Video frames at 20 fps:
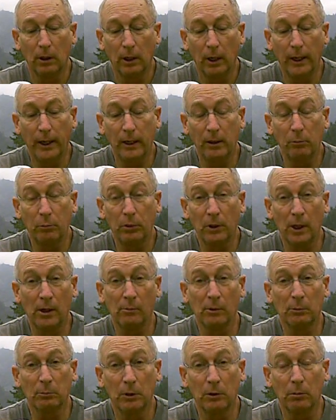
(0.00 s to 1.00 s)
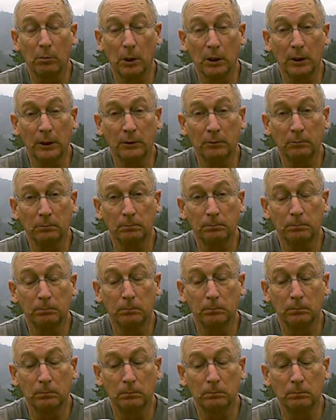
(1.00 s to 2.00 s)
I had a problem with mine.
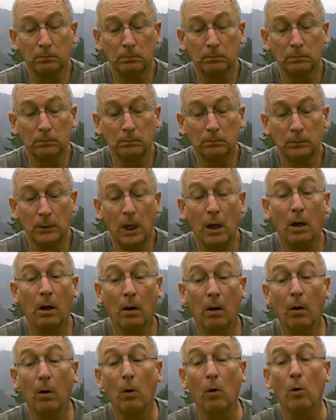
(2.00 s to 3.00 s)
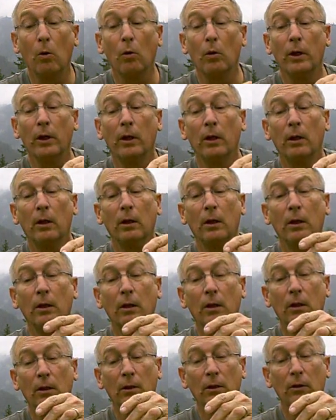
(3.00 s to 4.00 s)
Oh,
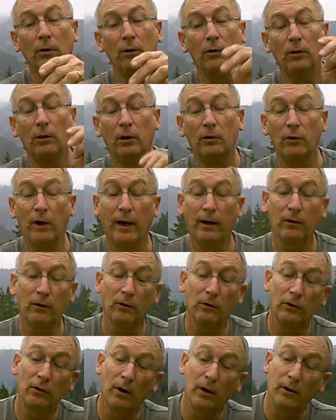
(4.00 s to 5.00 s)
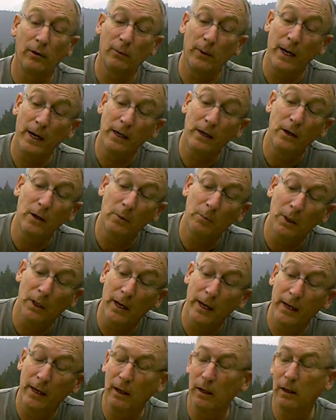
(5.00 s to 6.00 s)
this is the tractor starter right here, but I